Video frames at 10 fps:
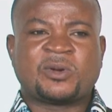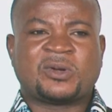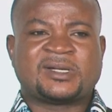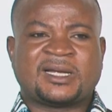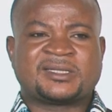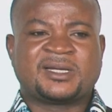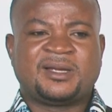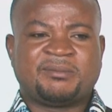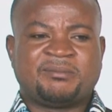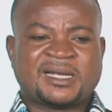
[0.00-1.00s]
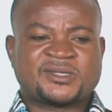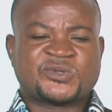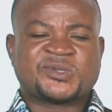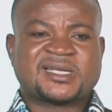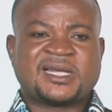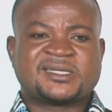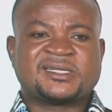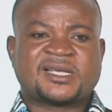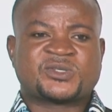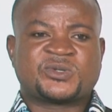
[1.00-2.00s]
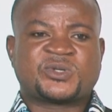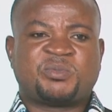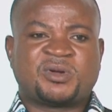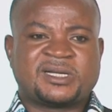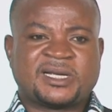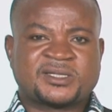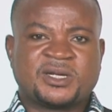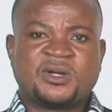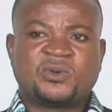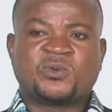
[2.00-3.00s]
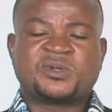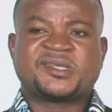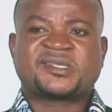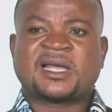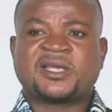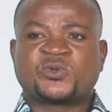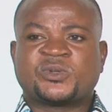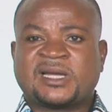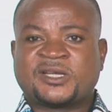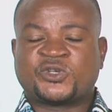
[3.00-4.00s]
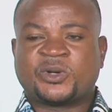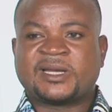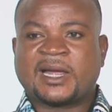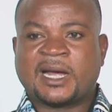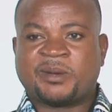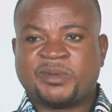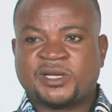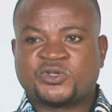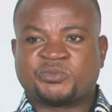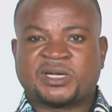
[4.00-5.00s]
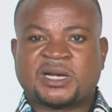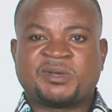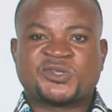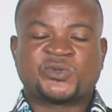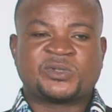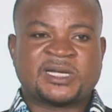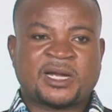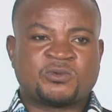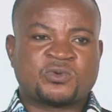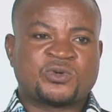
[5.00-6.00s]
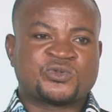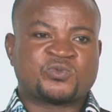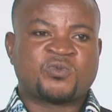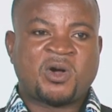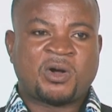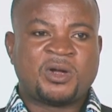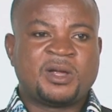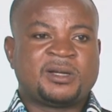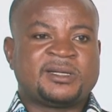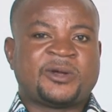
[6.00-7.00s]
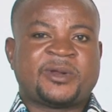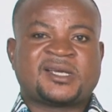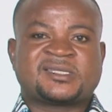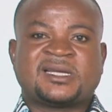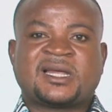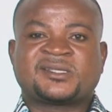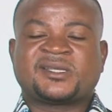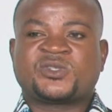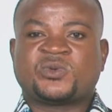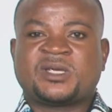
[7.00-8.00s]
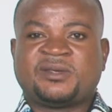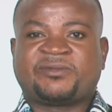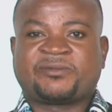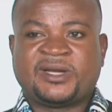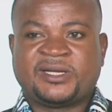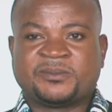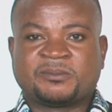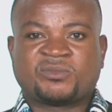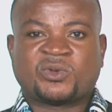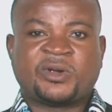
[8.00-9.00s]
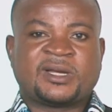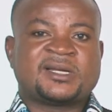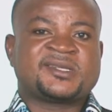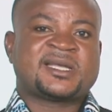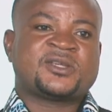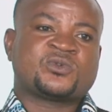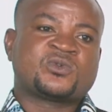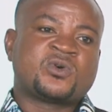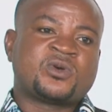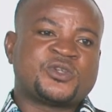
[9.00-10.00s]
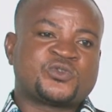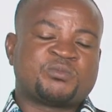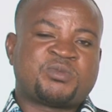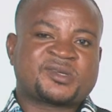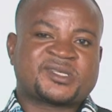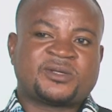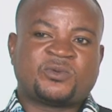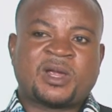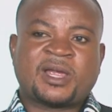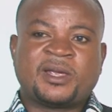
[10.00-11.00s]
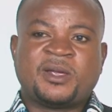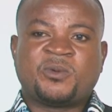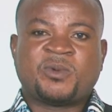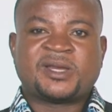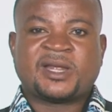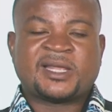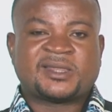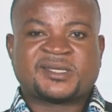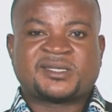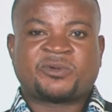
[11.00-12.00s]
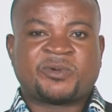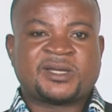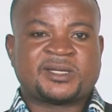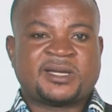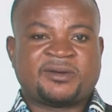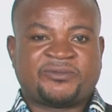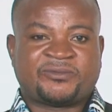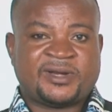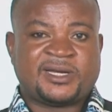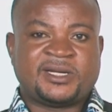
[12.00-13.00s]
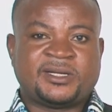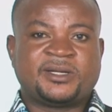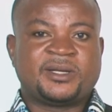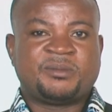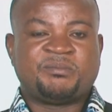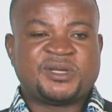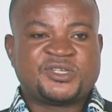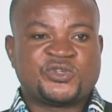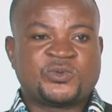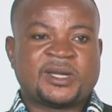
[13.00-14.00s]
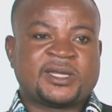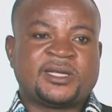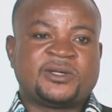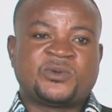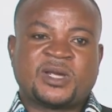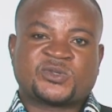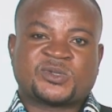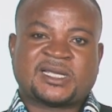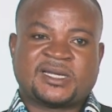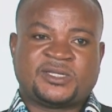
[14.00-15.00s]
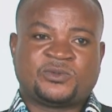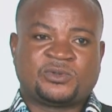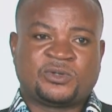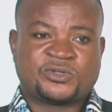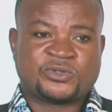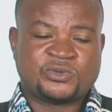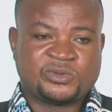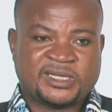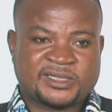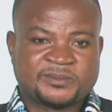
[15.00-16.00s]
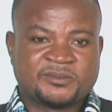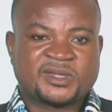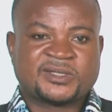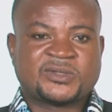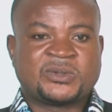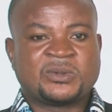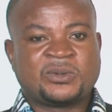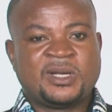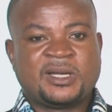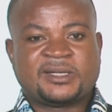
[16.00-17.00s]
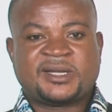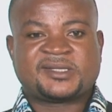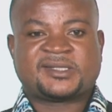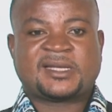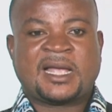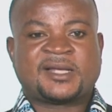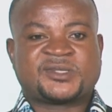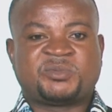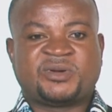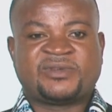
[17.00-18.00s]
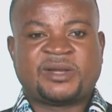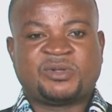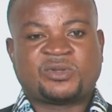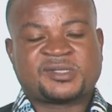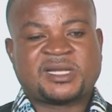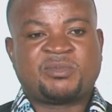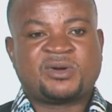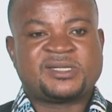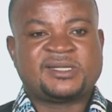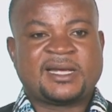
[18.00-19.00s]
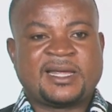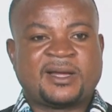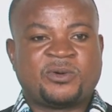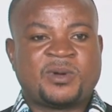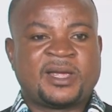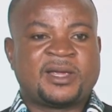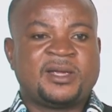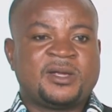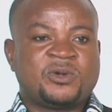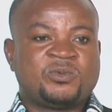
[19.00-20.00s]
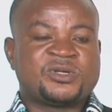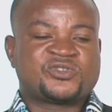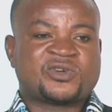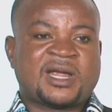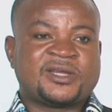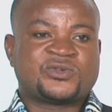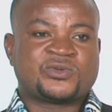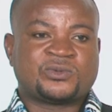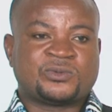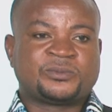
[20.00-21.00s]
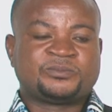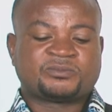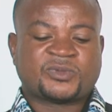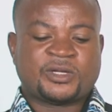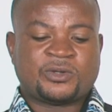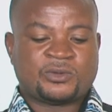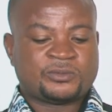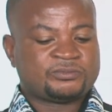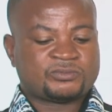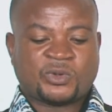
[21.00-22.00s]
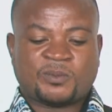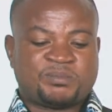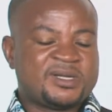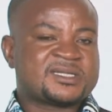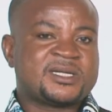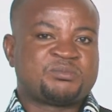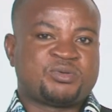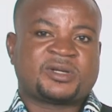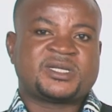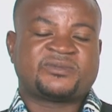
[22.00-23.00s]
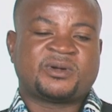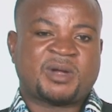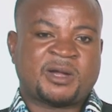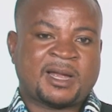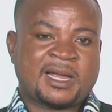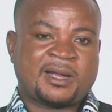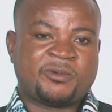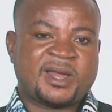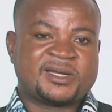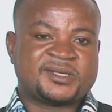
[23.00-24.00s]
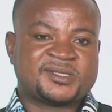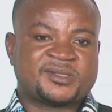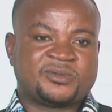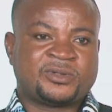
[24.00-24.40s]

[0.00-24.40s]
all that, but society does not support that, will decide to either join the army to become a soldier or go to war. Now he has the lances to kill freely. Or he can decide to go into boxing, where when he enters the ring, he can freely beat you and kill you, and society will not do that. So these are some of them. He talks about denial, where we try to completely block it from our awareness.